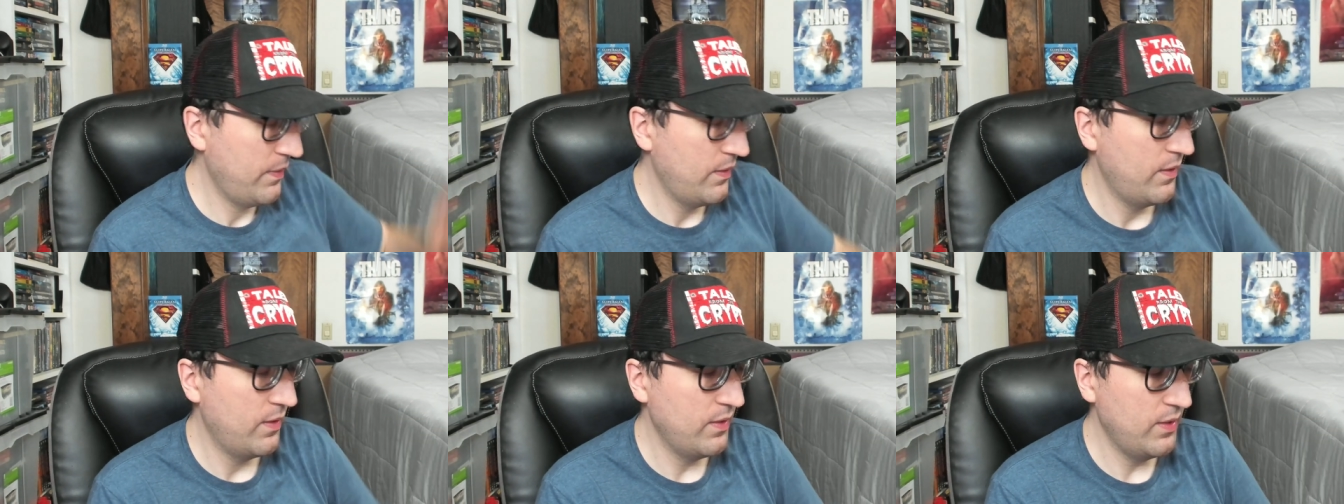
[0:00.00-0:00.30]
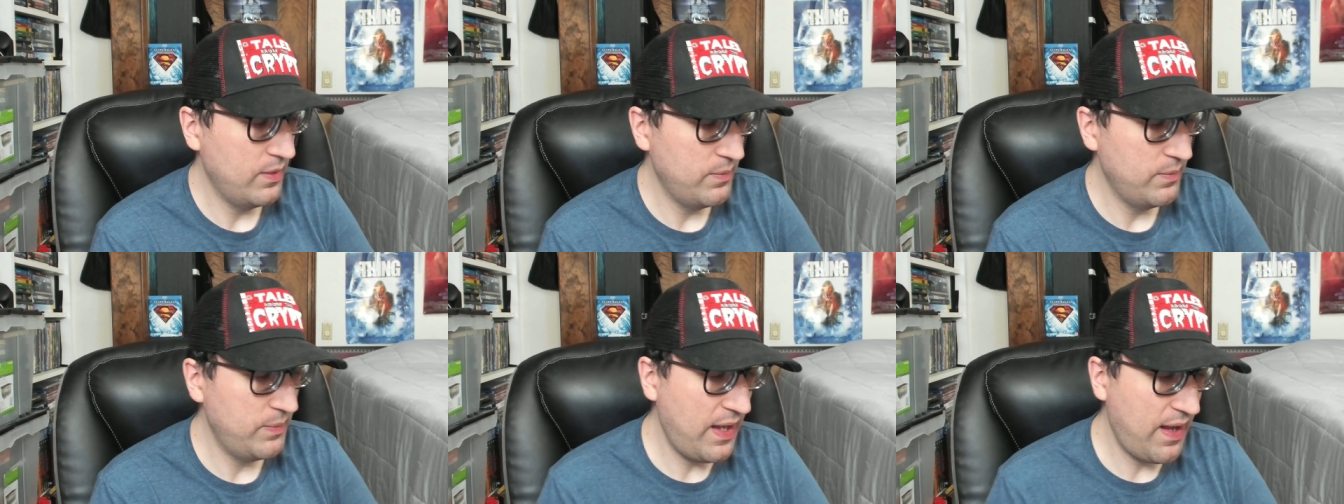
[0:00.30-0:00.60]

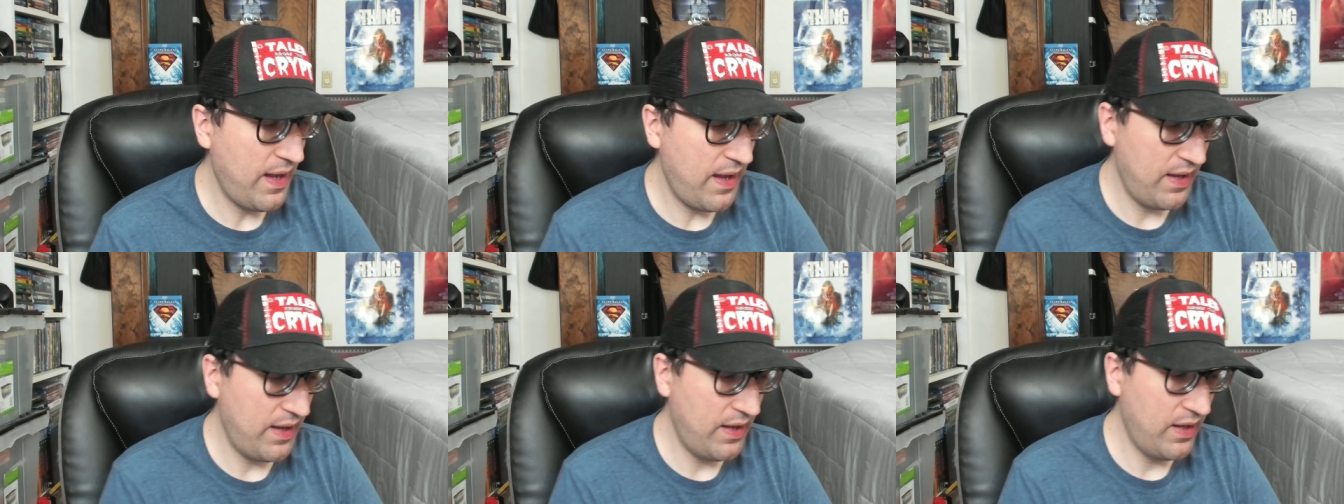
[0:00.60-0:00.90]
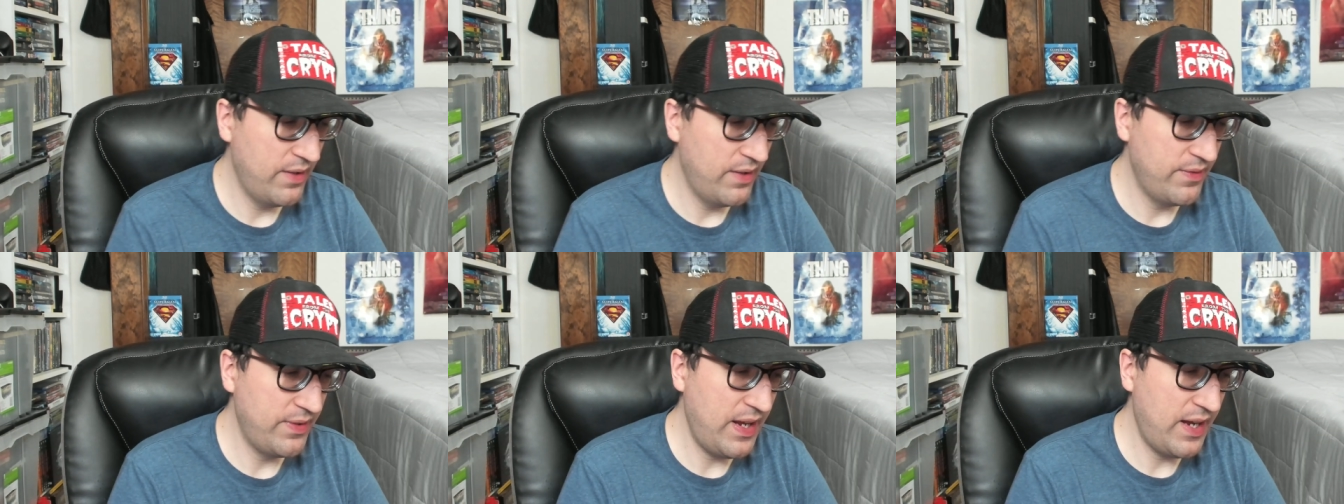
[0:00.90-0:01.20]
Then we
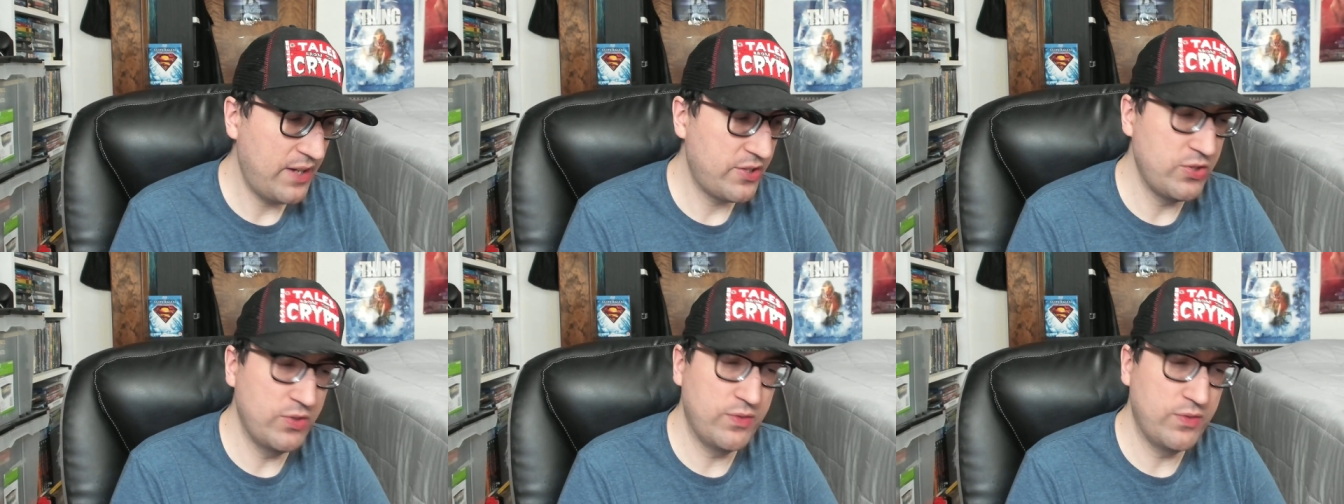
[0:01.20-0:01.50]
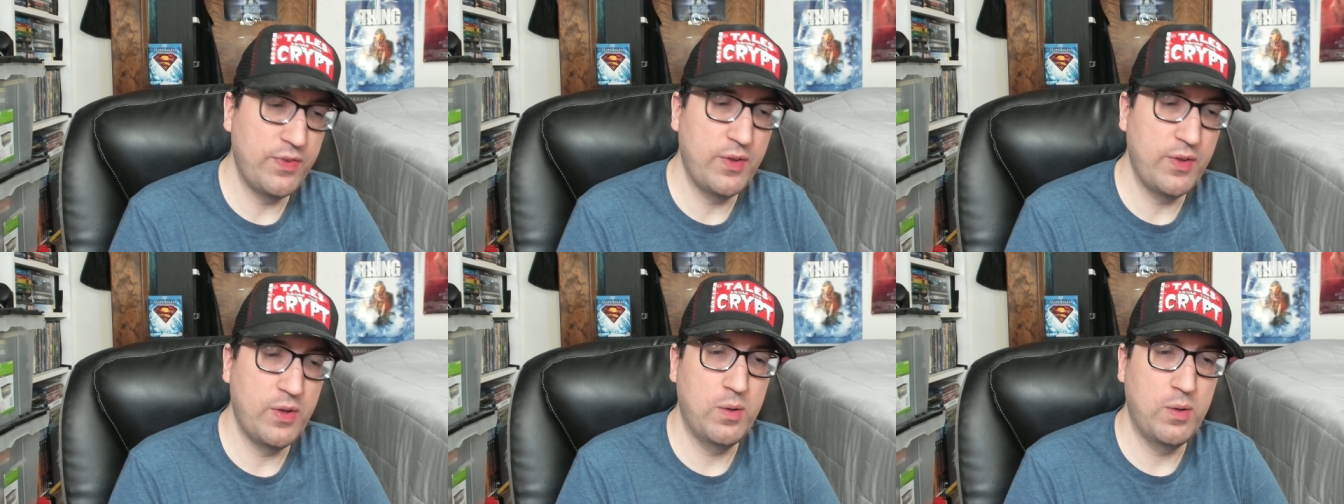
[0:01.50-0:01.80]
have an action
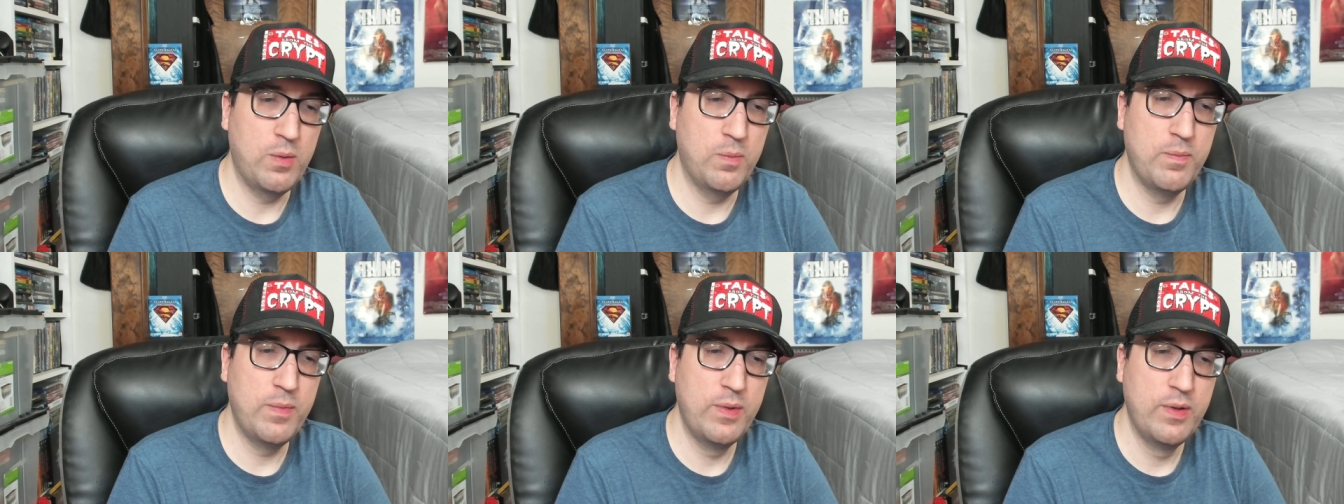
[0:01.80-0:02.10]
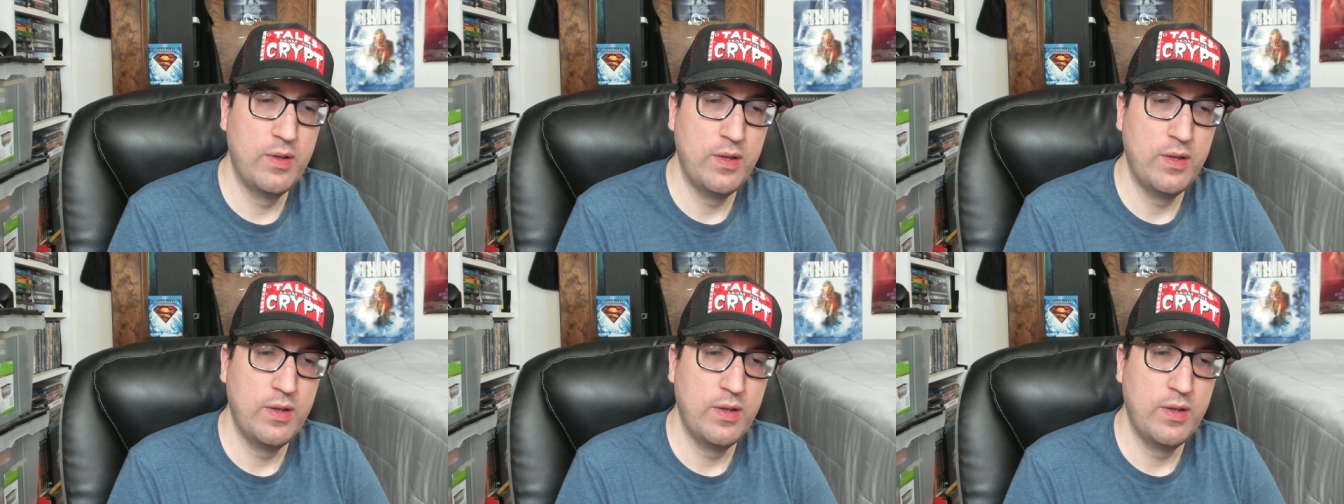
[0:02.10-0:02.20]
film